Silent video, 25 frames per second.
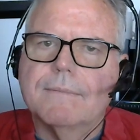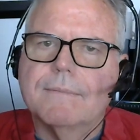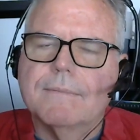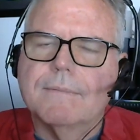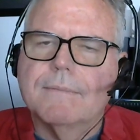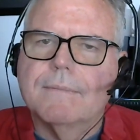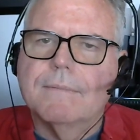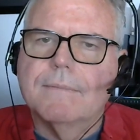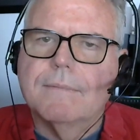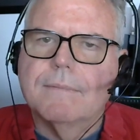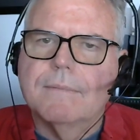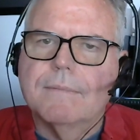
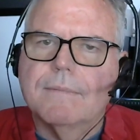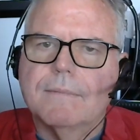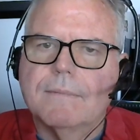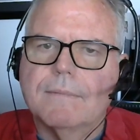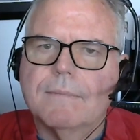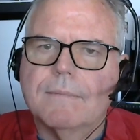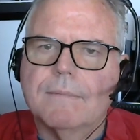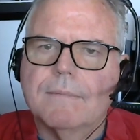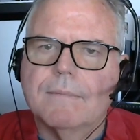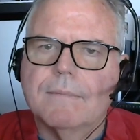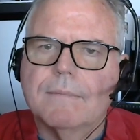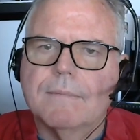
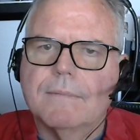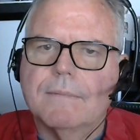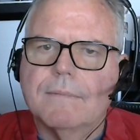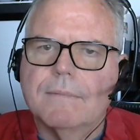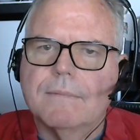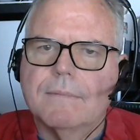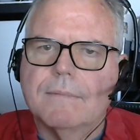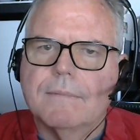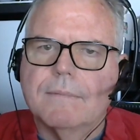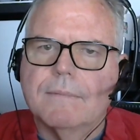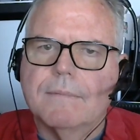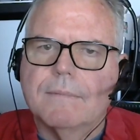
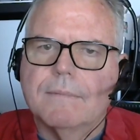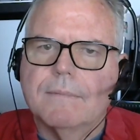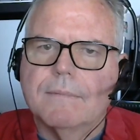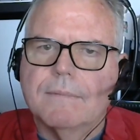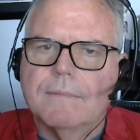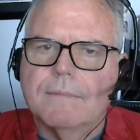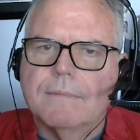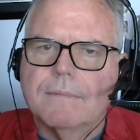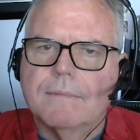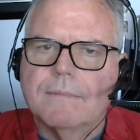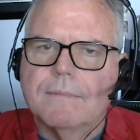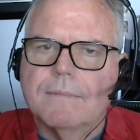
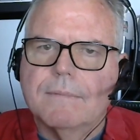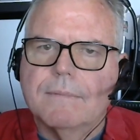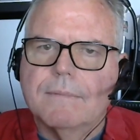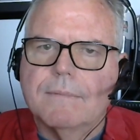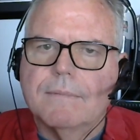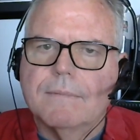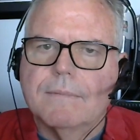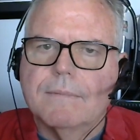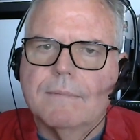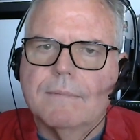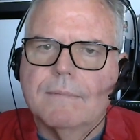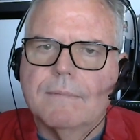
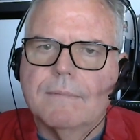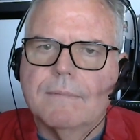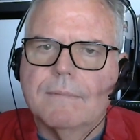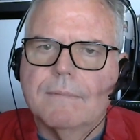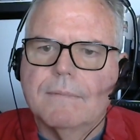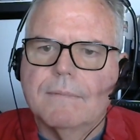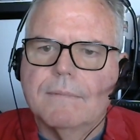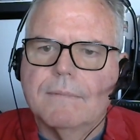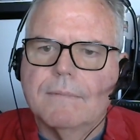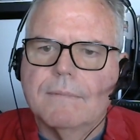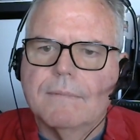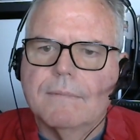
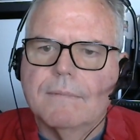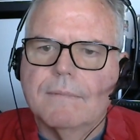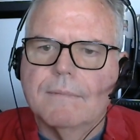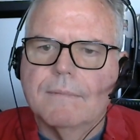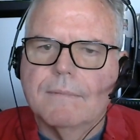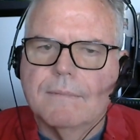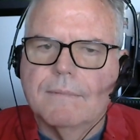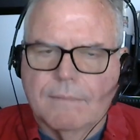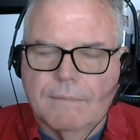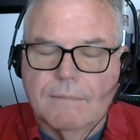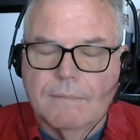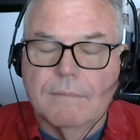
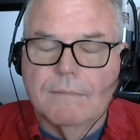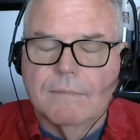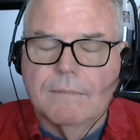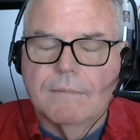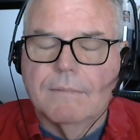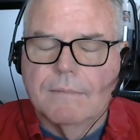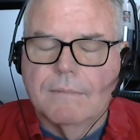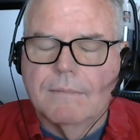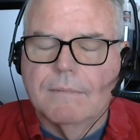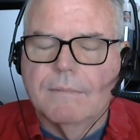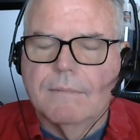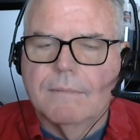
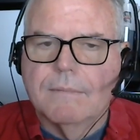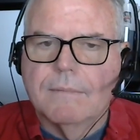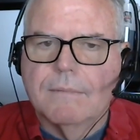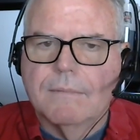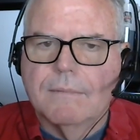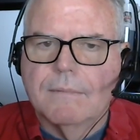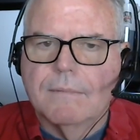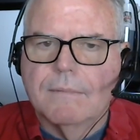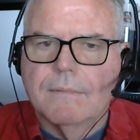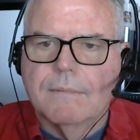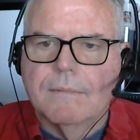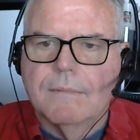
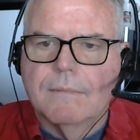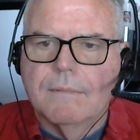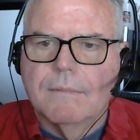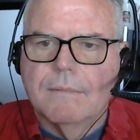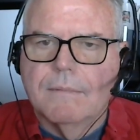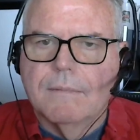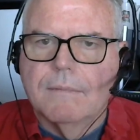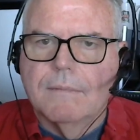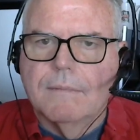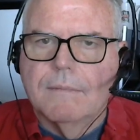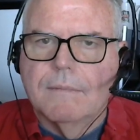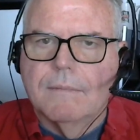
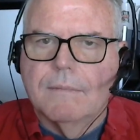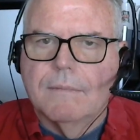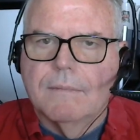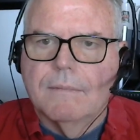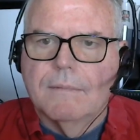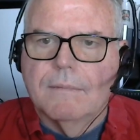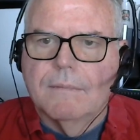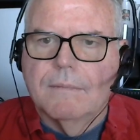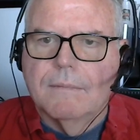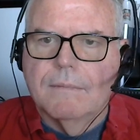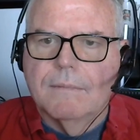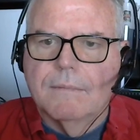
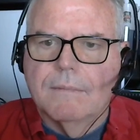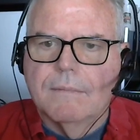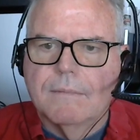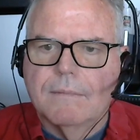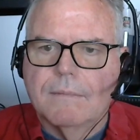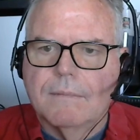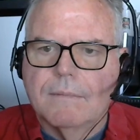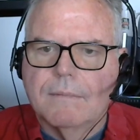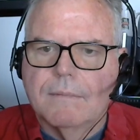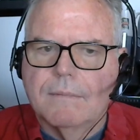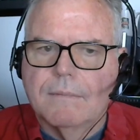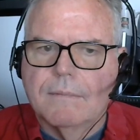
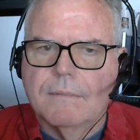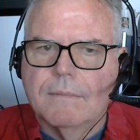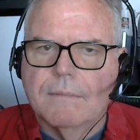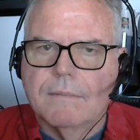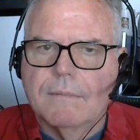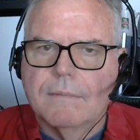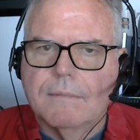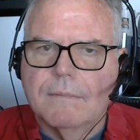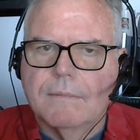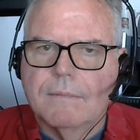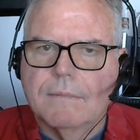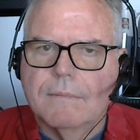
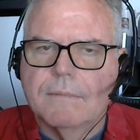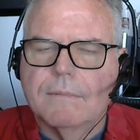No words are spoken by the person on screen.